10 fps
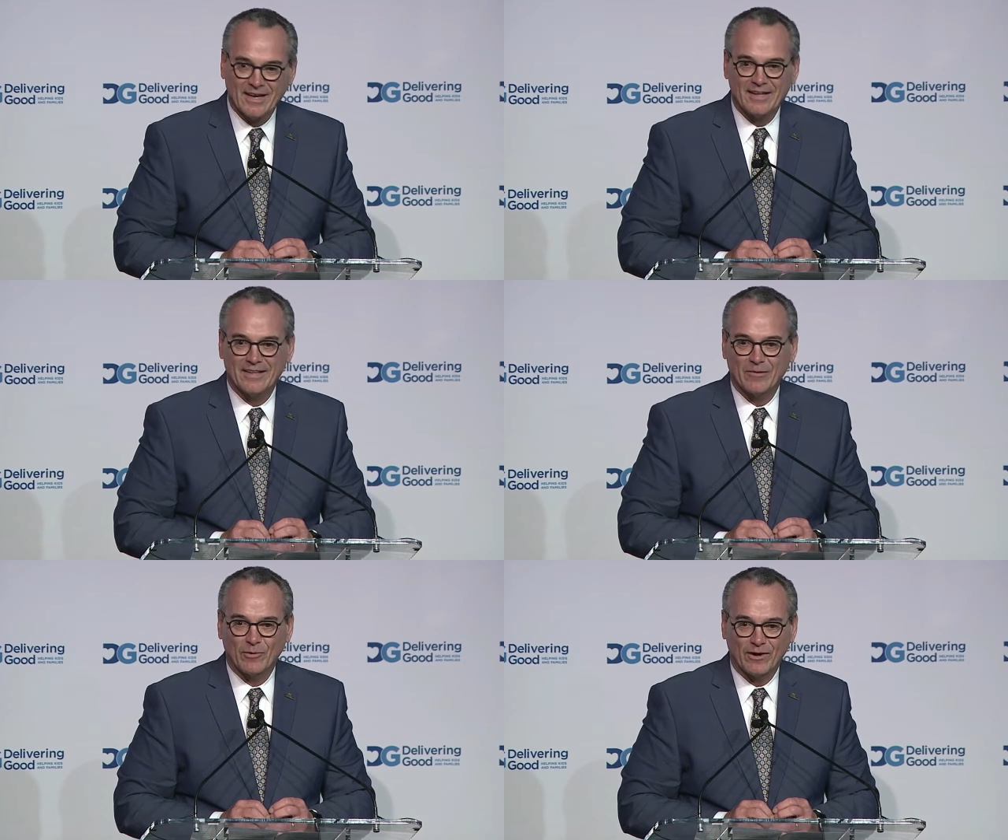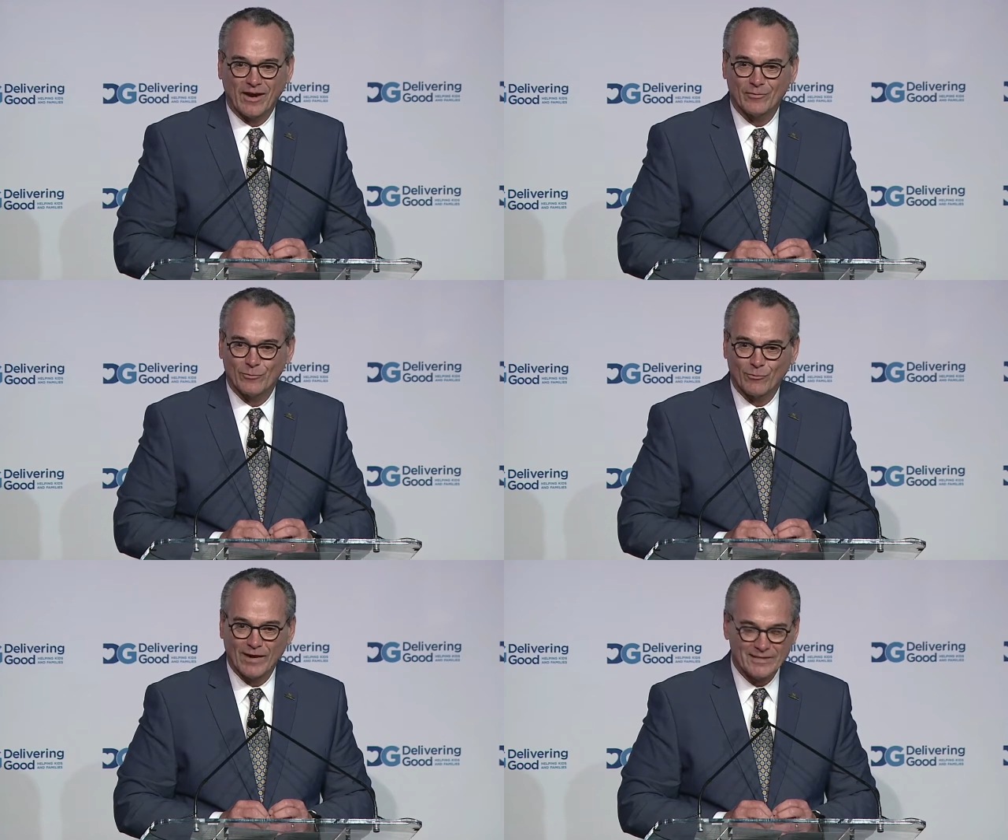and they were
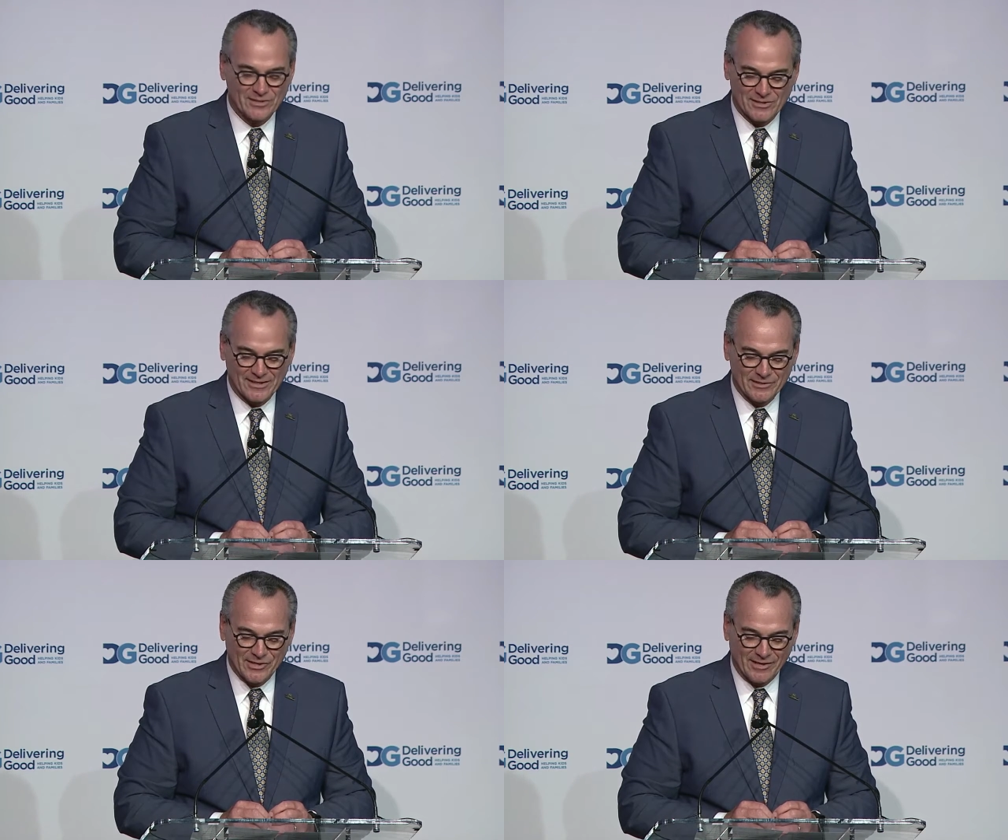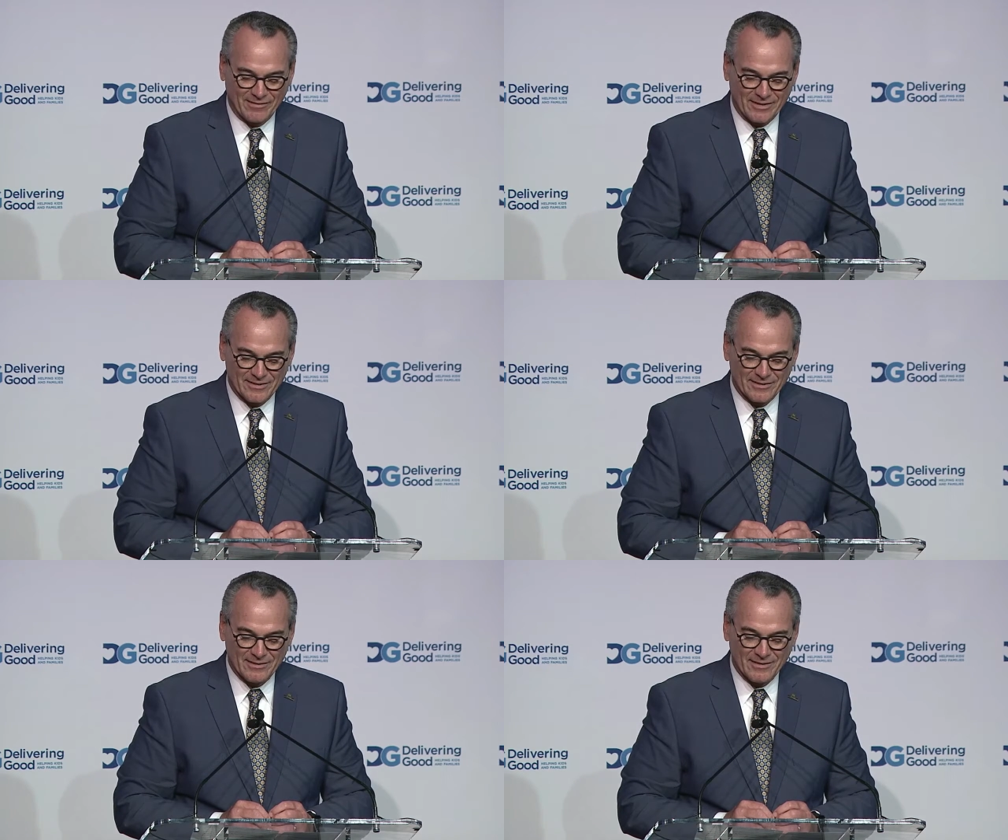outrageously
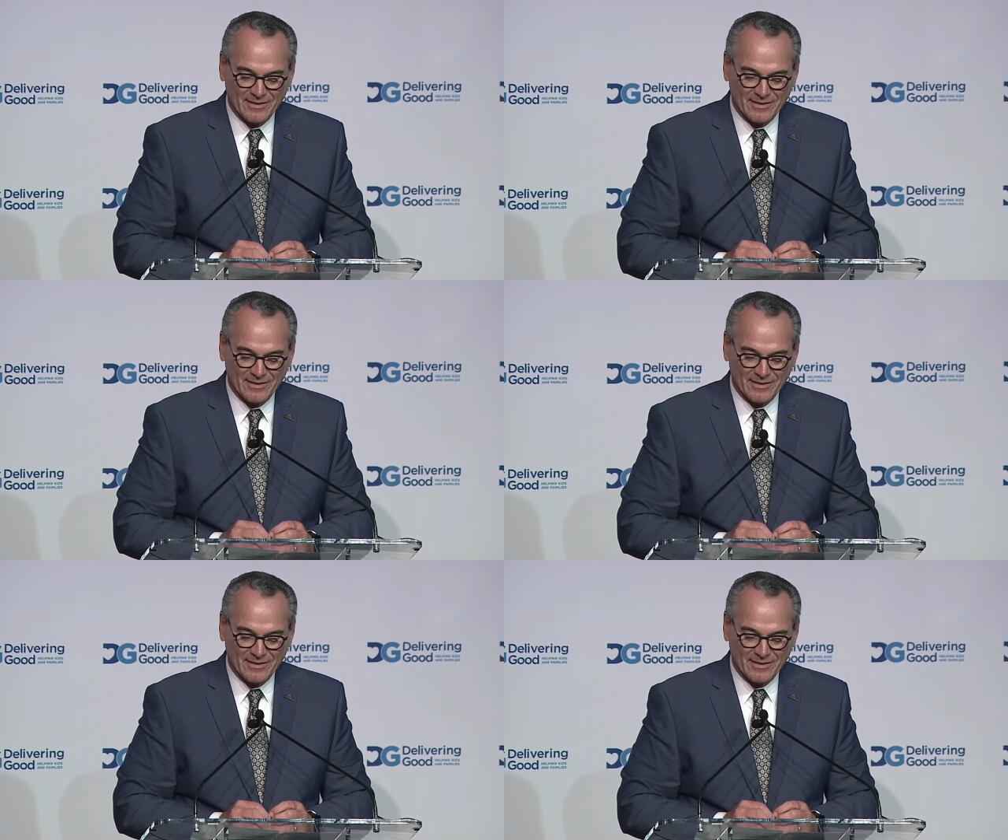generous.